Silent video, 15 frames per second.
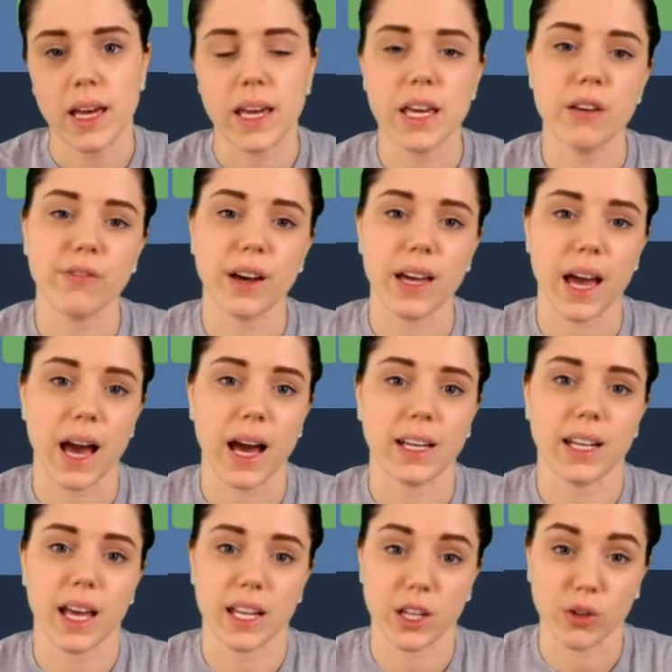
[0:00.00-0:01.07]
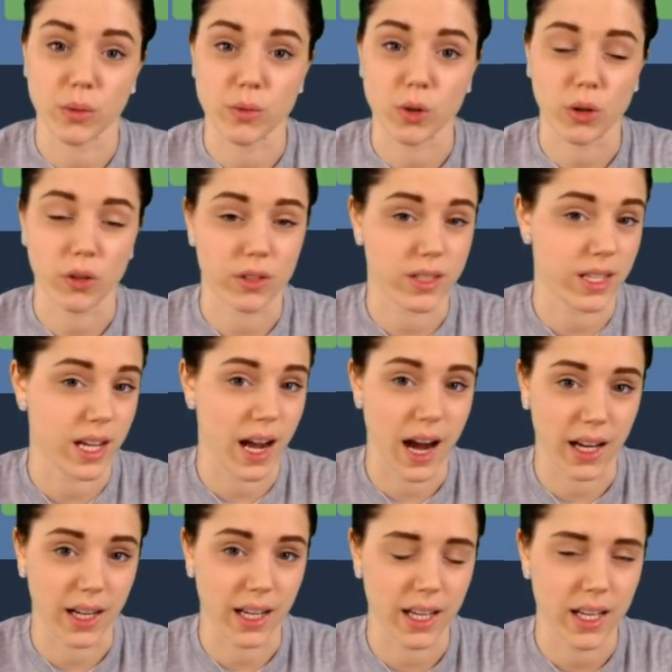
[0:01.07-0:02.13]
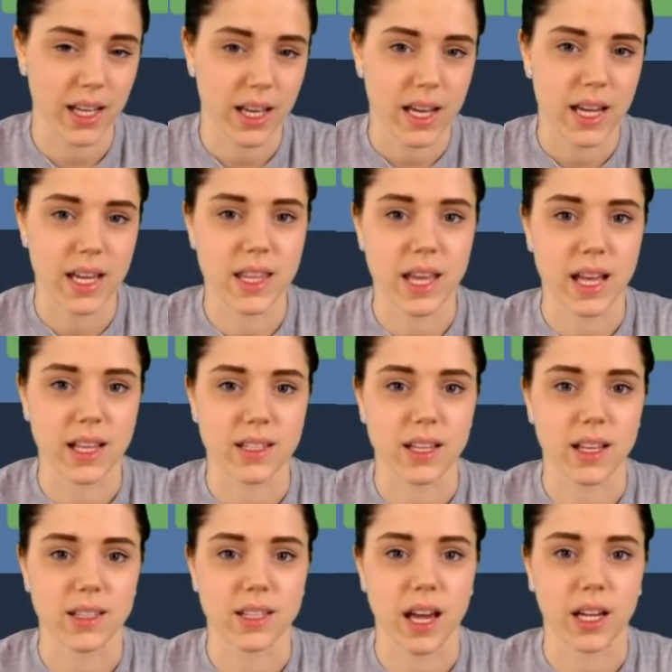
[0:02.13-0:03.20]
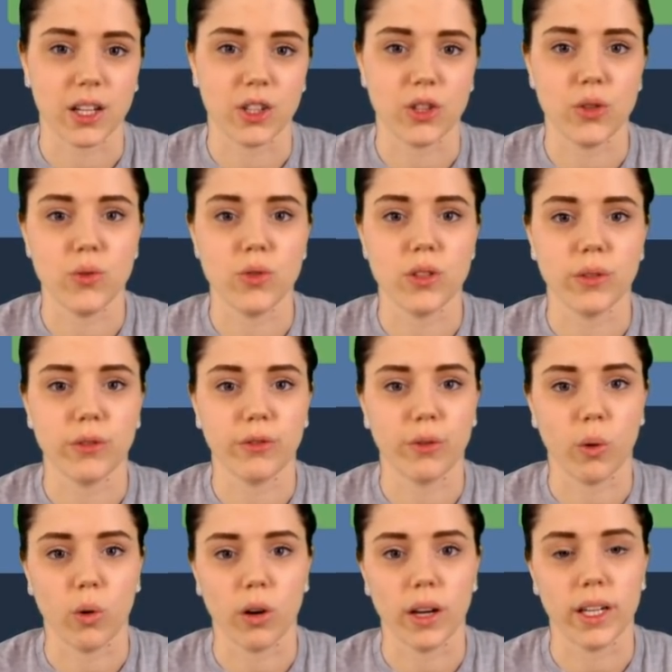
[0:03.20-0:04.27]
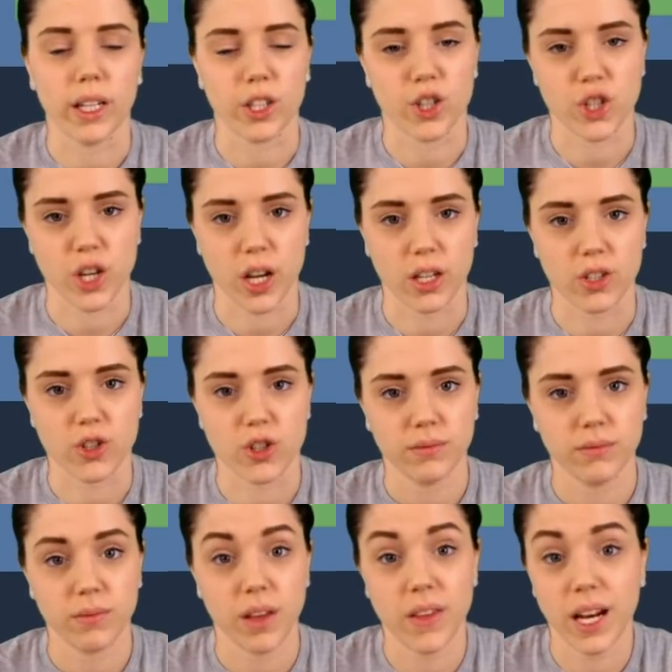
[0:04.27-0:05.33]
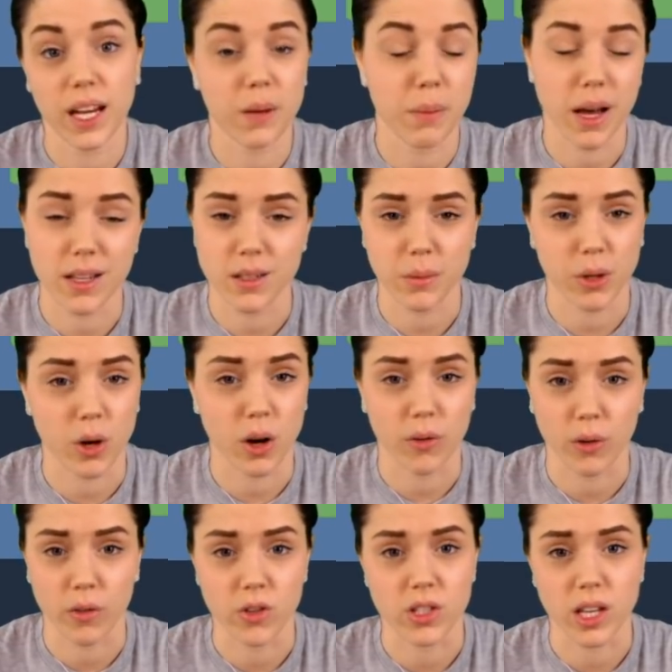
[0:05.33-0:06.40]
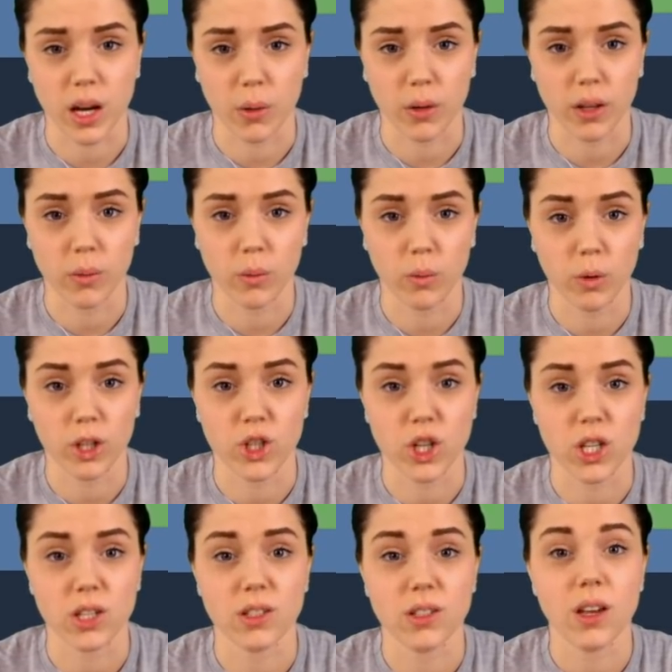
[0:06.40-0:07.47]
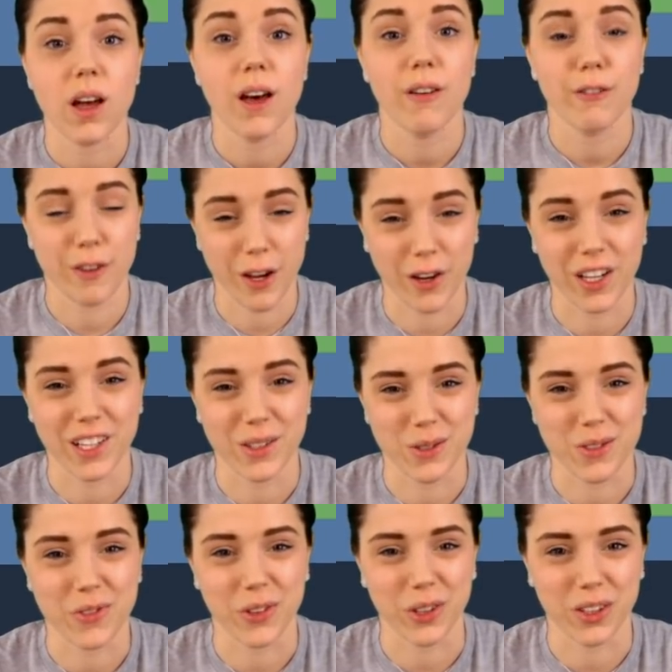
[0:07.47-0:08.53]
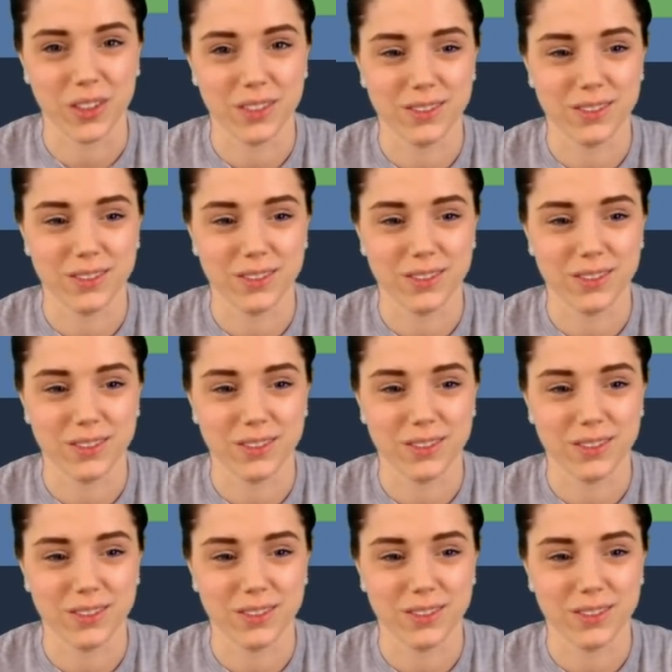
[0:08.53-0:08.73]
if I had any cryptocurrency on it, in that sense, I could use it for an exchange. And then I could buy something off Overstock with it, which is very useful.